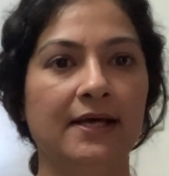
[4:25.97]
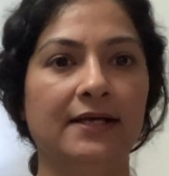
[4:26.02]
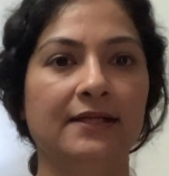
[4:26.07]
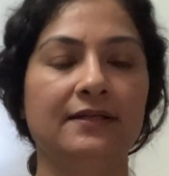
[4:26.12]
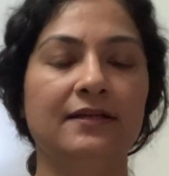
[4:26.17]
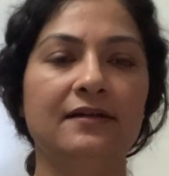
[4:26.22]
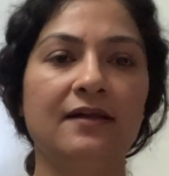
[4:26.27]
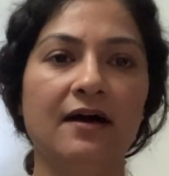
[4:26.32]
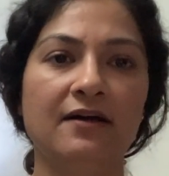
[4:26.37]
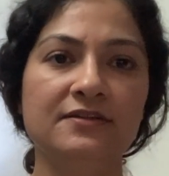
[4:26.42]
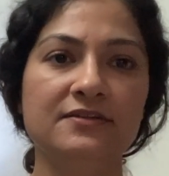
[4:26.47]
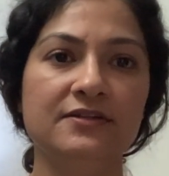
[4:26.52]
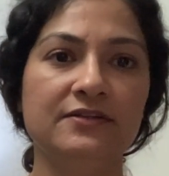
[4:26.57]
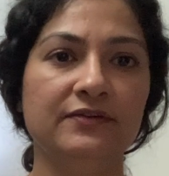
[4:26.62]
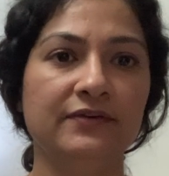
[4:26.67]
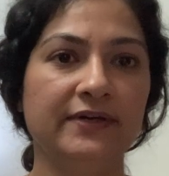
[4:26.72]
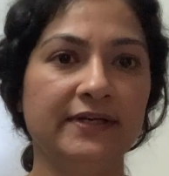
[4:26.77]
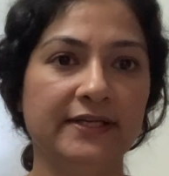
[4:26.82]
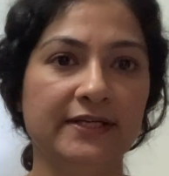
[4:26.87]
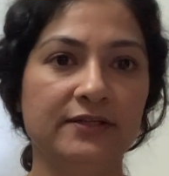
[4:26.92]
The last
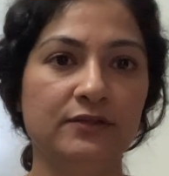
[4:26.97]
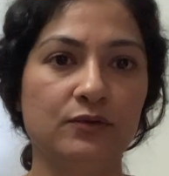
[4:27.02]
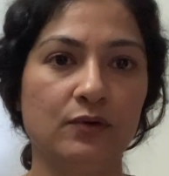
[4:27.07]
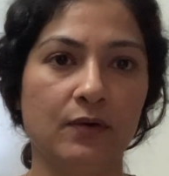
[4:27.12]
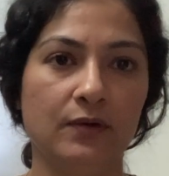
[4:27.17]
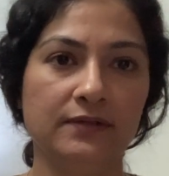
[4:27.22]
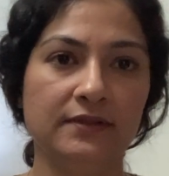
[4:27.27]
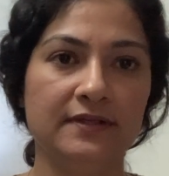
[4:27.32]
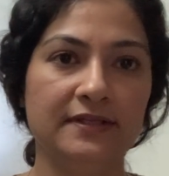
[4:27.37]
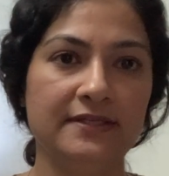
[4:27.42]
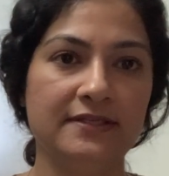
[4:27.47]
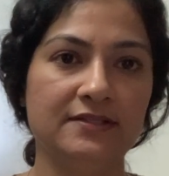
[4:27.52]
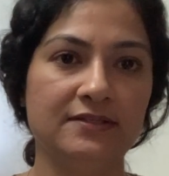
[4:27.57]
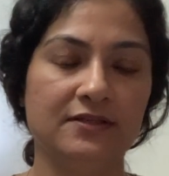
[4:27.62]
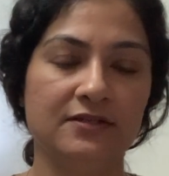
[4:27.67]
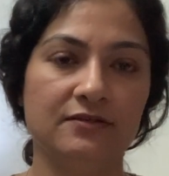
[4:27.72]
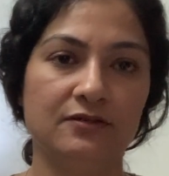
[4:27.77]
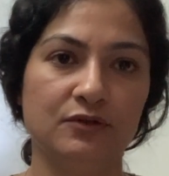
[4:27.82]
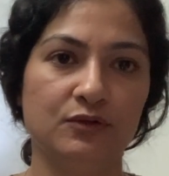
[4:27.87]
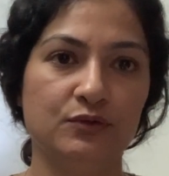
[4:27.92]
ingredient on the list
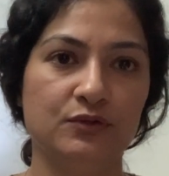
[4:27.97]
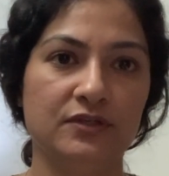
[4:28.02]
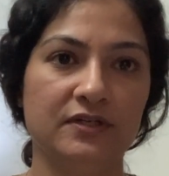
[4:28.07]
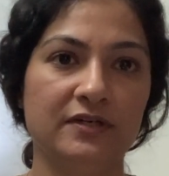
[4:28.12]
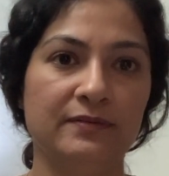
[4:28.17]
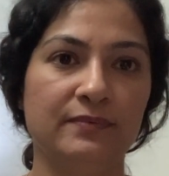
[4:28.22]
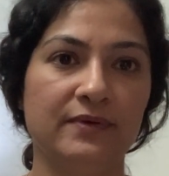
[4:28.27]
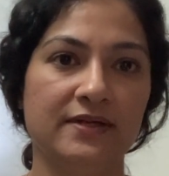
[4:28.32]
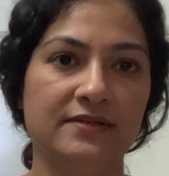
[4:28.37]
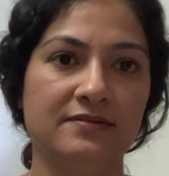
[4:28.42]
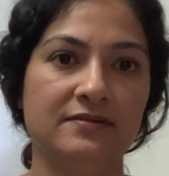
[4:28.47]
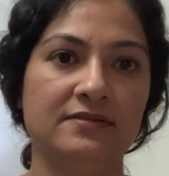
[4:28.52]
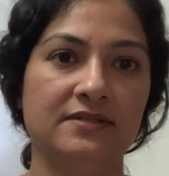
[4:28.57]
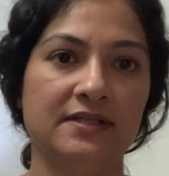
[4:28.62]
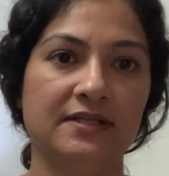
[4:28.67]
is usually present